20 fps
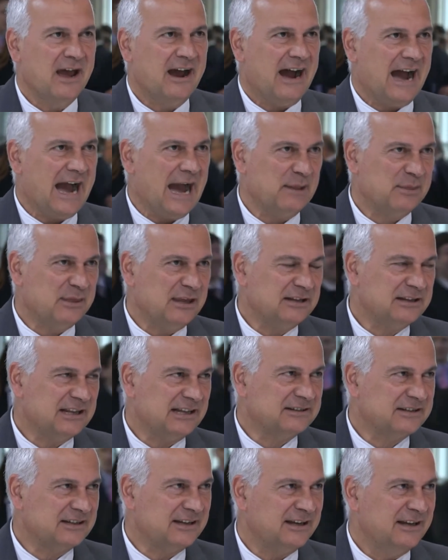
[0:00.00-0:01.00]
I think
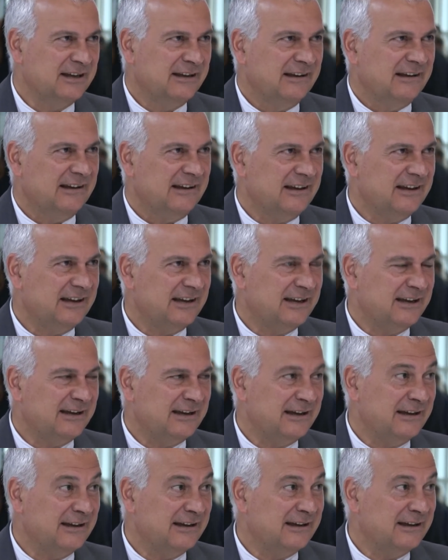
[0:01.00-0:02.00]
that
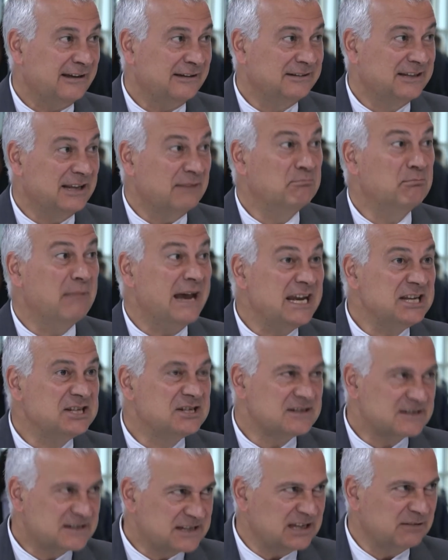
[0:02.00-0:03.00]
the
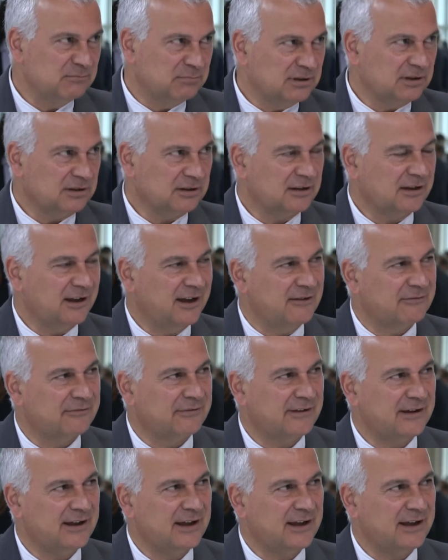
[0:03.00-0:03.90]
major symbol of